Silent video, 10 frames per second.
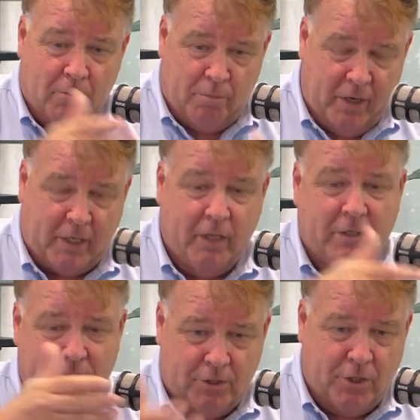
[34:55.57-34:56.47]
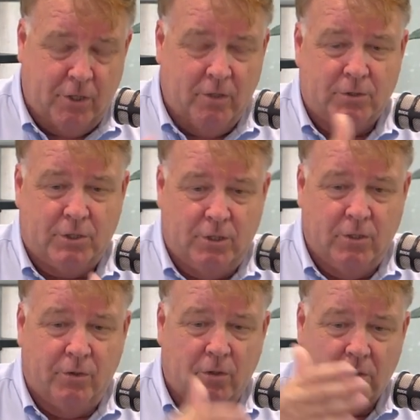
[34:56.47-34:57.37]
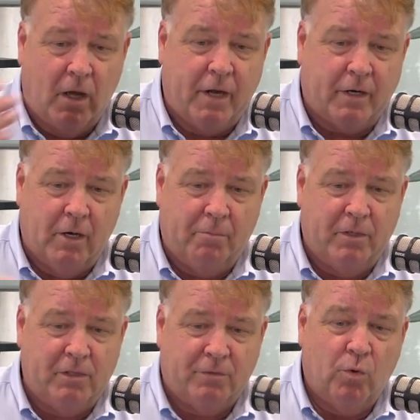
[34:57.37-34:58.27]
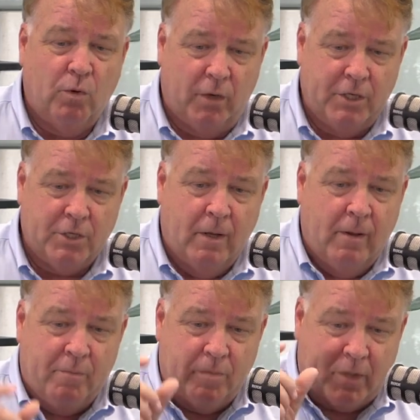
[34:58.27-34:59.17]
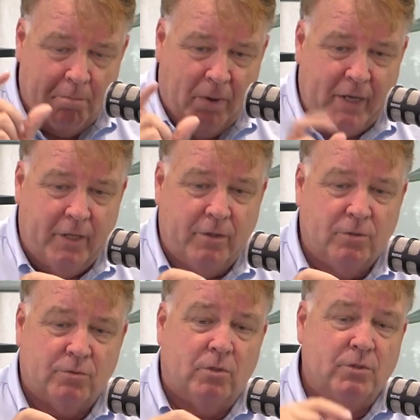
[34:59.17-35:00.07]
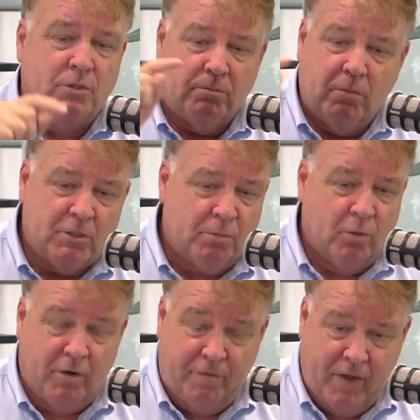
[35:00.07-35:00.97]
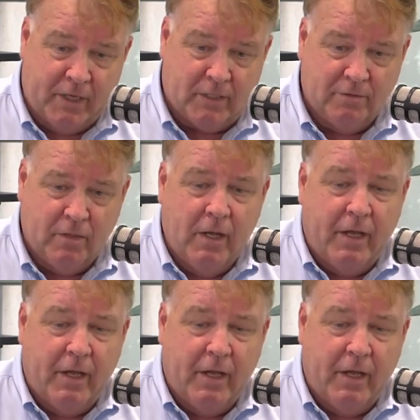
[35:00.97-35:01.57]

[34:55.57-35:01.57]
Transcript: Brett Kelly is the chair and CEO. There are a lot of companies for which combining those roles is much more effective.